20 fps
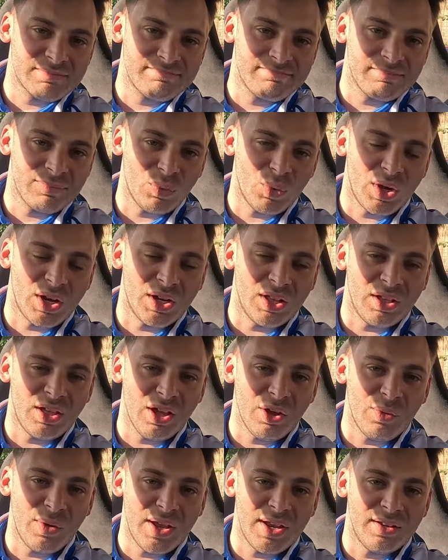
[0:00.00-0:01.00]
We're going to
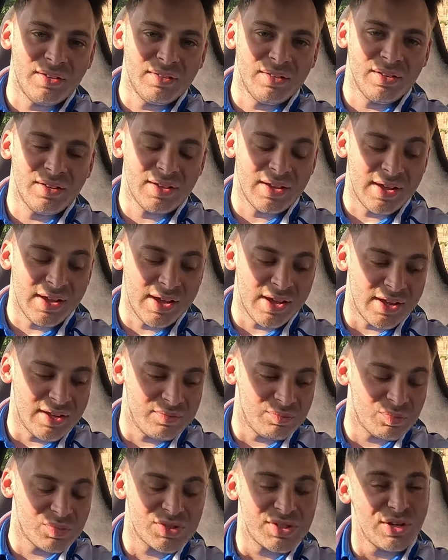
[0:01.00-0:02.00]
go in,
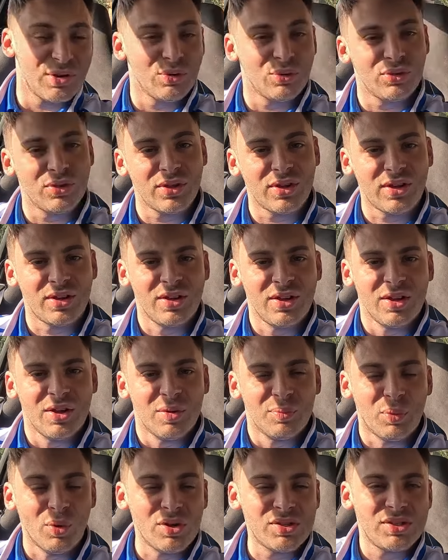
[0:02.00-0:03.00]
uh, see all the
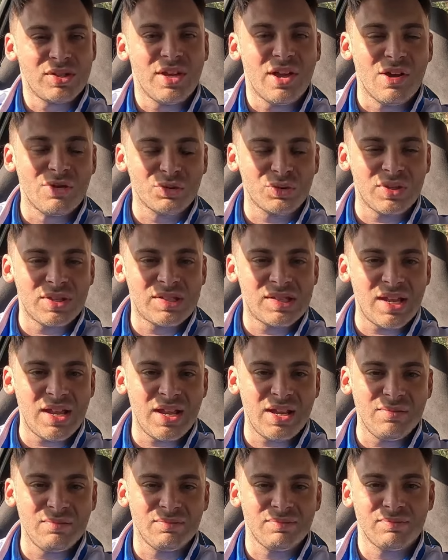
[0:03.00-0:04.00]
boys and girls of the
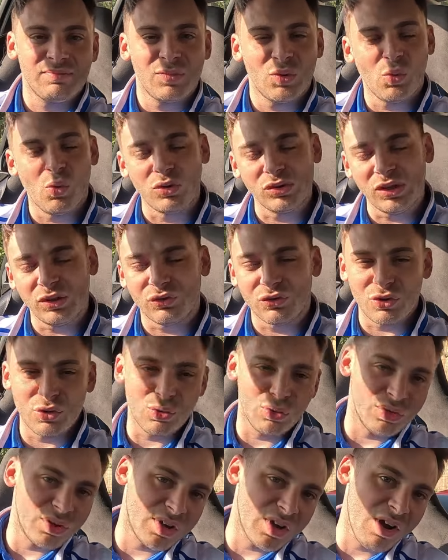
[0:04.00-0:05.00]
team, walk you
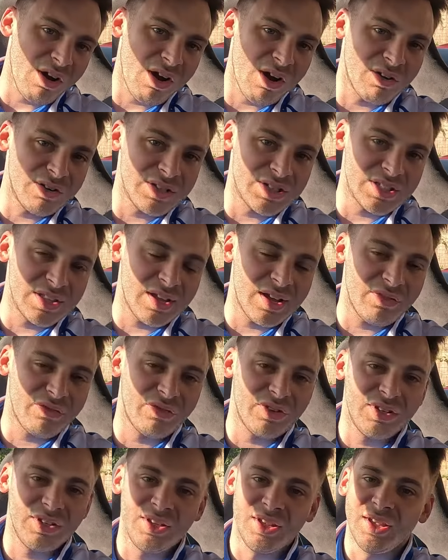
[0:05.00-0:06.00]
through all the car and
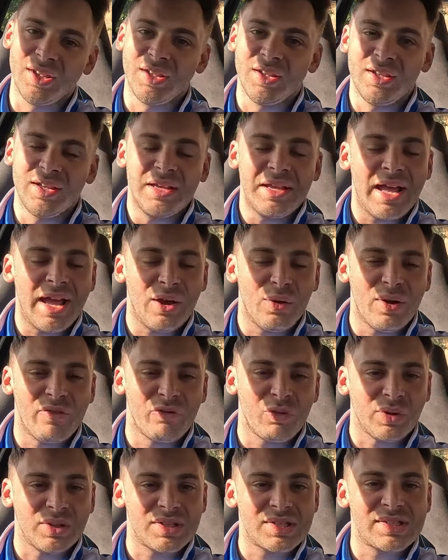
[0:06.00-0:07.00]
stuff and how
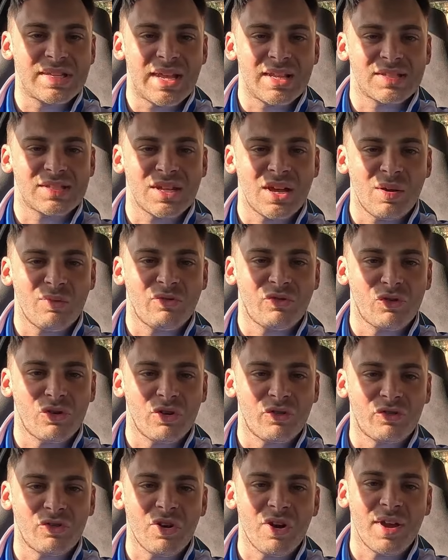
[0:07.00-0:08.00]
everyone sets up
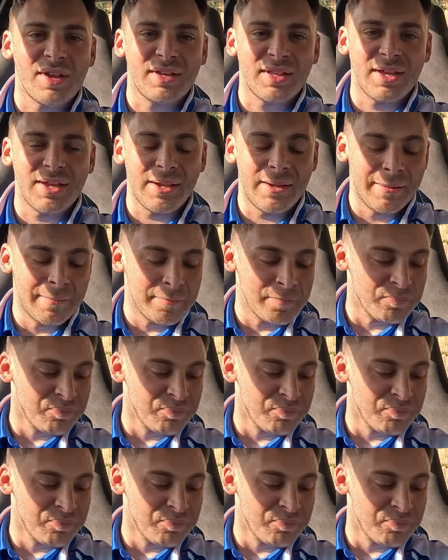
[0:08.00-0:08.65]
for a Friday.